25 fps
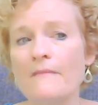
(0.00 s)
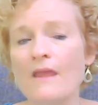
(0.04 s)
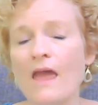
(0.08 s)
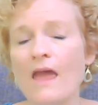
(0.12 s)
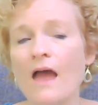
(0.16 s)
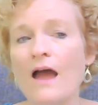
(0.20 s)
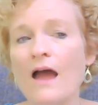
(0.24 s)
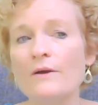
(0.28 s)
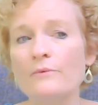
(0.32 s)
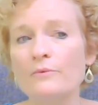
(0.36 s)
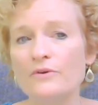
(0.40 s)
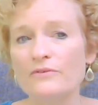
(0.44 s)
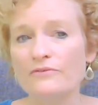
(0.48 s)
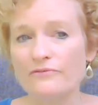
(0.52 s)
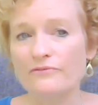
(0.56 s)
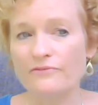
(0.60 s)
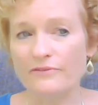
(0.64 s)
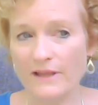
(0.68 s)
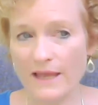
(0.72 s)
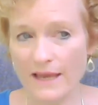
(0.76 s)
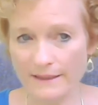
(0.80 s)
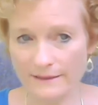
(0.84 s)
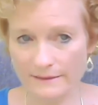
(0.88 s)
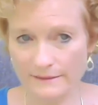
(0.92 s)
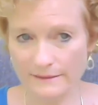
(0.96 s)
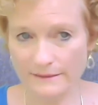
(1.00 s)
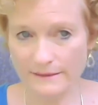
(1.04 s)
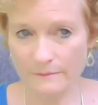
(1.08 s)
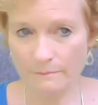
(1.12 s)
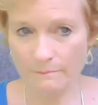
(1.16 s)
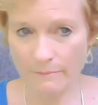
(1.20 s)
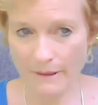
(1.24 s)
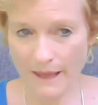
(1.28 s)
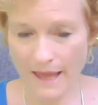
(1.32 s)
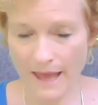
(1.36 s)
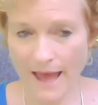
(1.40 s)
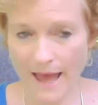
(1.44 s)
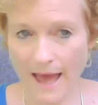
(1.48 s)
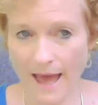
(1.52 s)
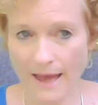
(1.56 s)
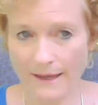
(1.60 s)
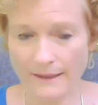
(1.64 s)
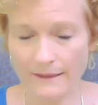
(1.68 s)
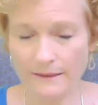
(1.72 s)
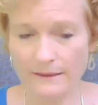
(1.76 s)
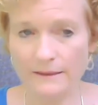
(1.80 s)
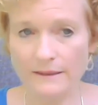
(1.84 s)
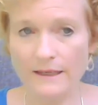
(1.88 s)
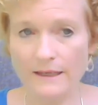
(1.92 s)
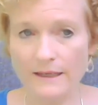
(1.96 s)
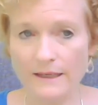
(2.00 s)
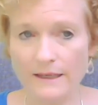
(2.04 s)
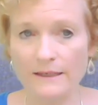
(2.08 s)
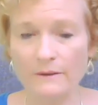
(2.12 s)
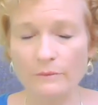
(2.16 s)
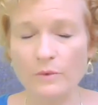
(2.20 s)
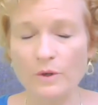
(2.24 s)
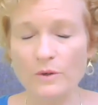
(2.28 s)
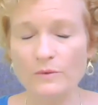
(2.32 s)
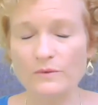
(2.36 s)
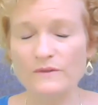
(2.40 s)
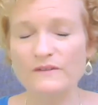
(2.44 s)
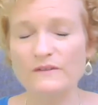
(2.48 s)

I reflected back, and it won't